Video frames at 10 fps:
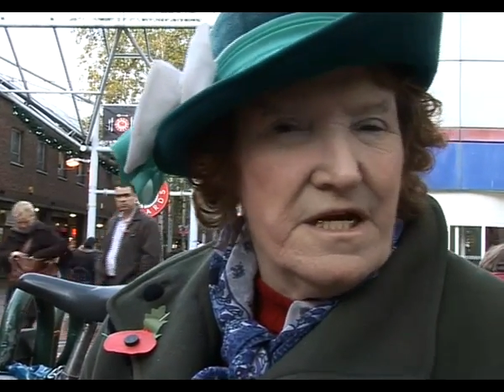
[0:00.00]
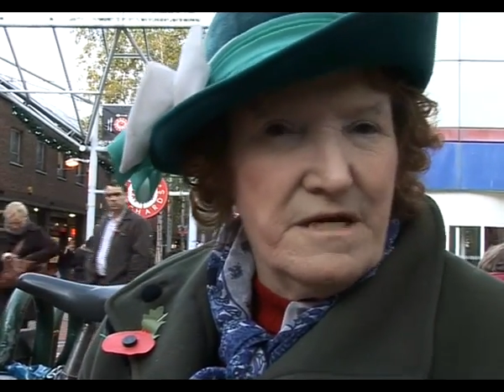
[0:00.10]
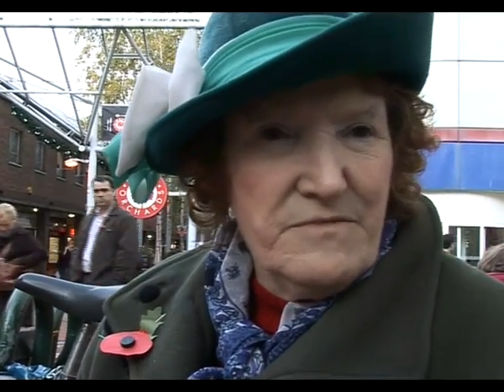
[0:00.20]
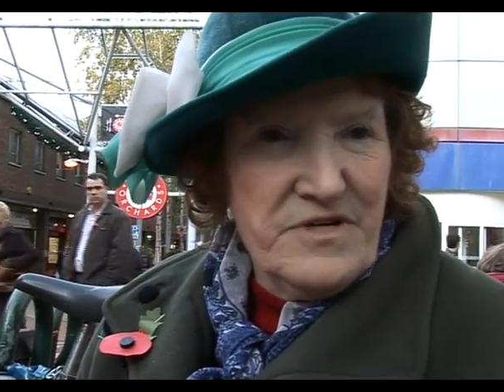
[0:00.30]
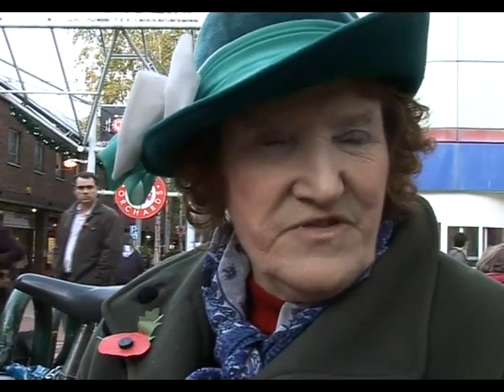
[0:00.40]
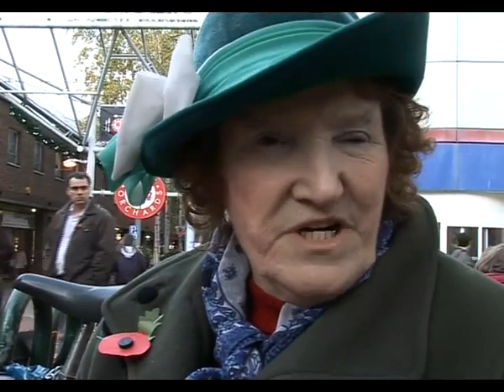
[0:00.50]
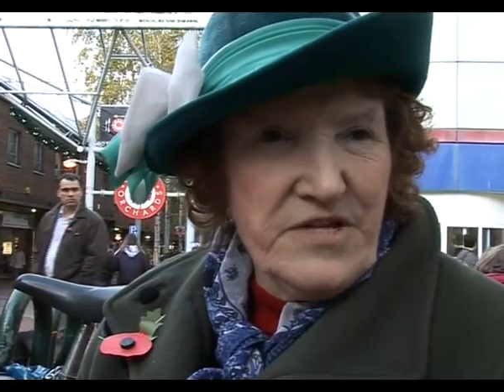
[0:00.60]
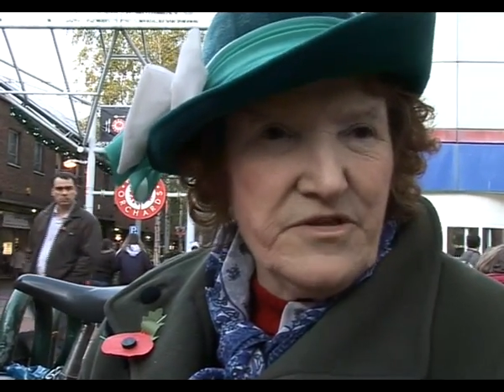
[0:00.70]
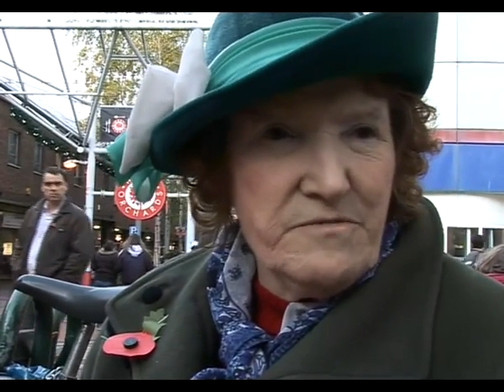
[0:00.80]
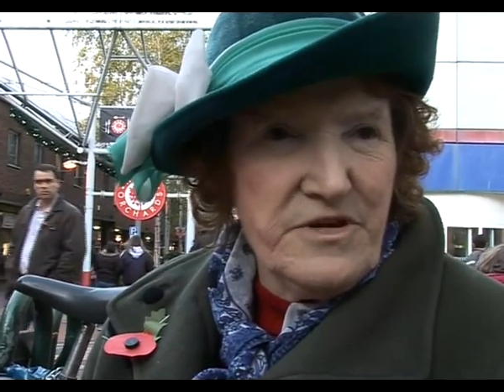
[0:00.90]
And my
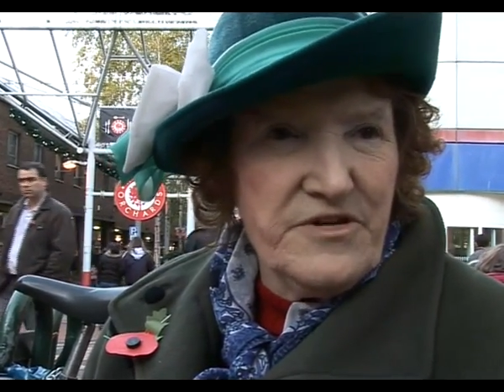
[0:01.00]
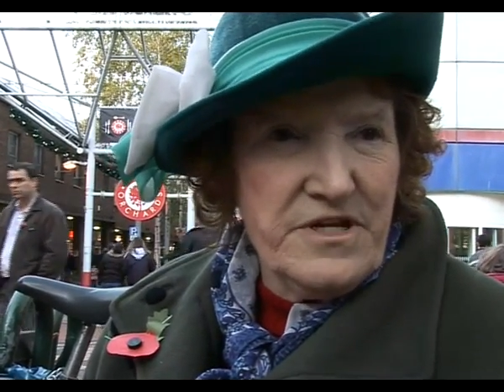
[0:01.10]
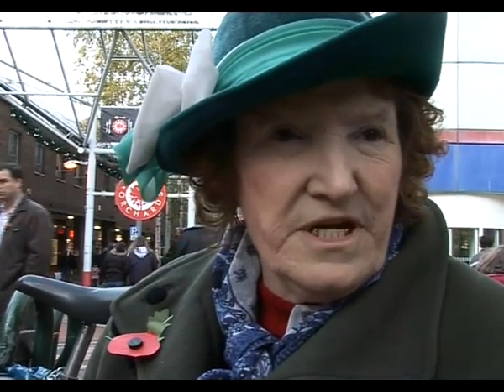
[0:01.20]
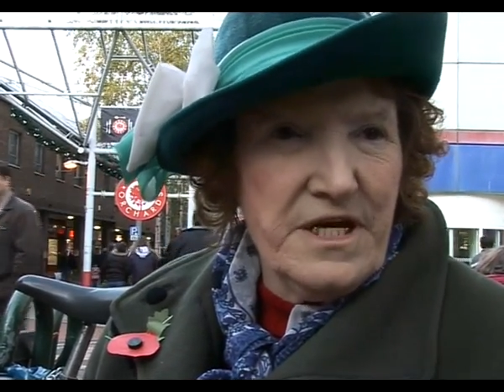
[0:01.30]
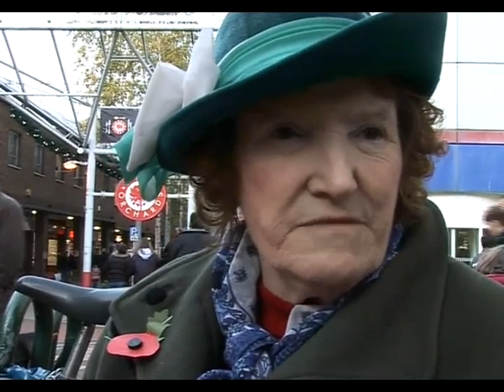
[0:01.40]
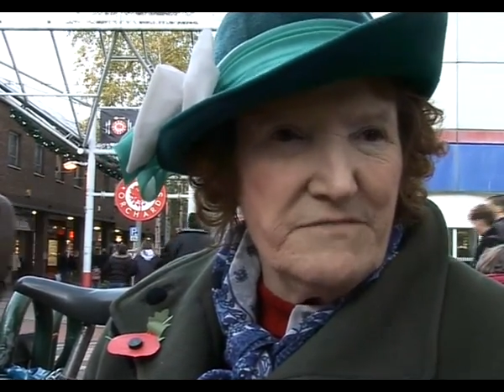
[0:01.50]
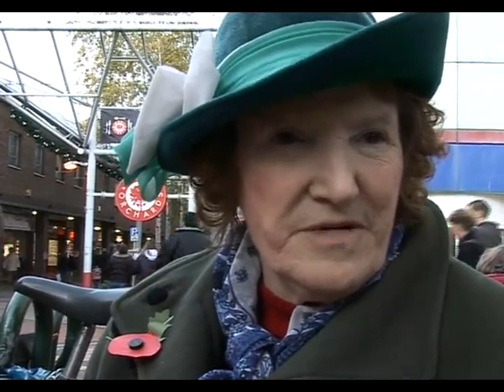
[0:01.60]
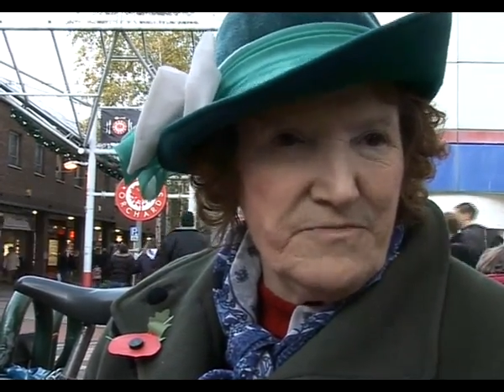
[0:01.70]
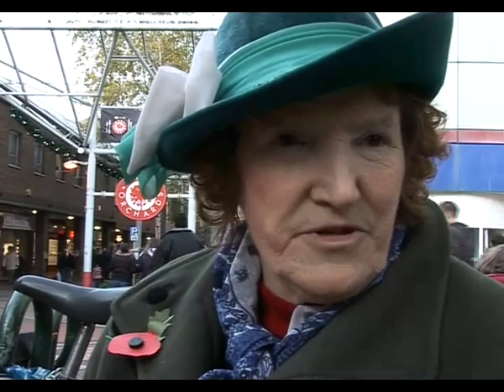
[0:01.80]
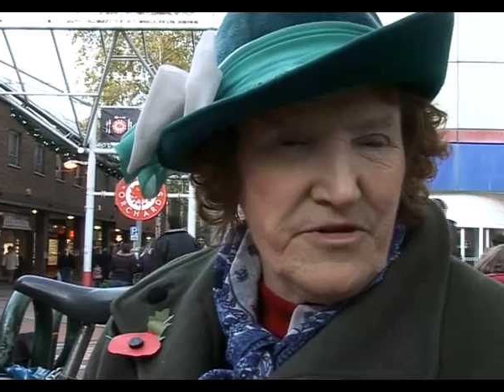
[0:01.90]
father was in it, and
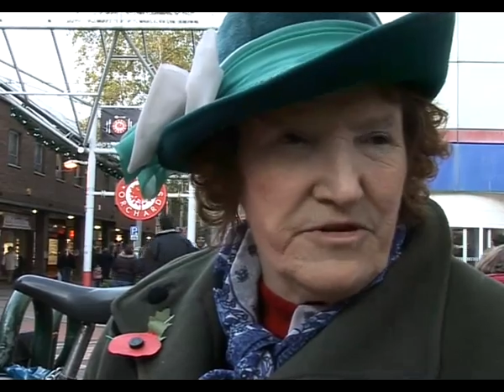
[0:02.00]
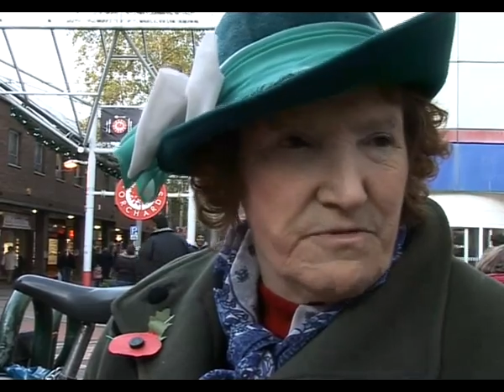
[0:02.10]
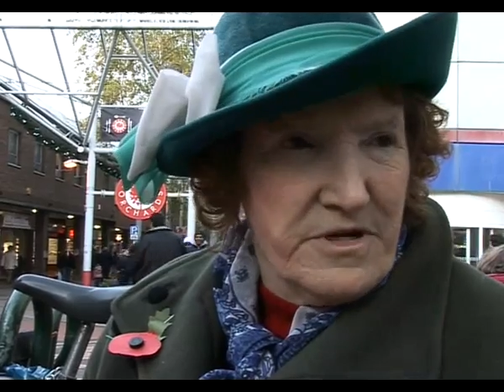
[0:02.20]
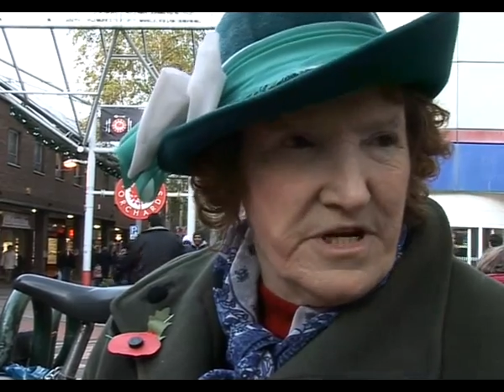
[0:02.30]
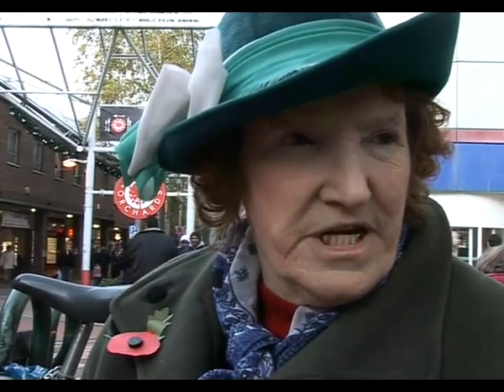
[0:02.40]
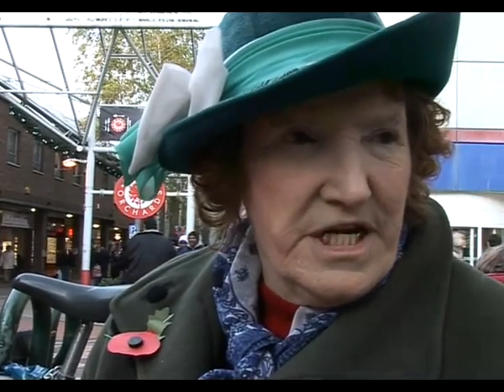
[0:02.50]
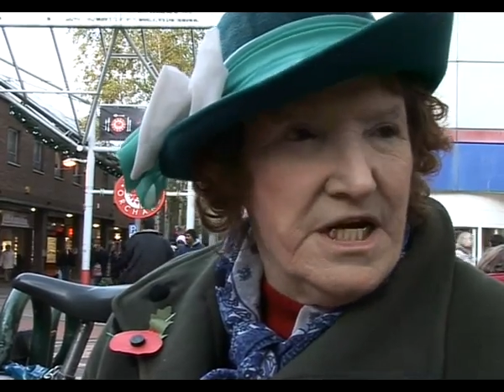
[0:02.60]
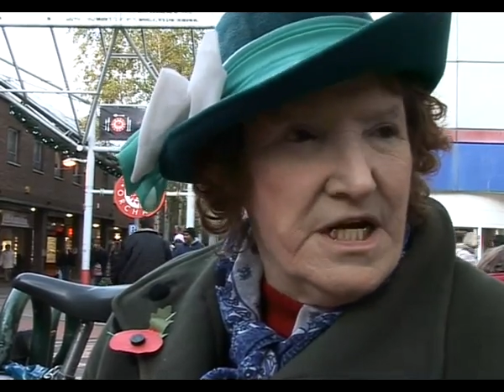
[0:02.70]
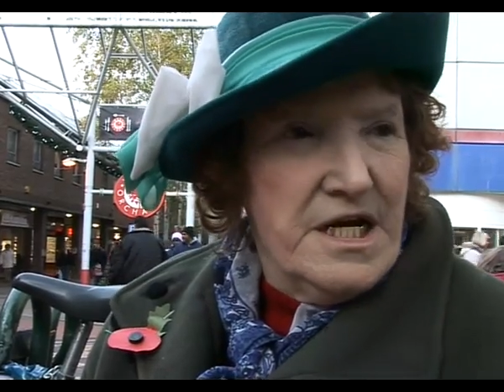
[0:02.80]
my brothers were in it.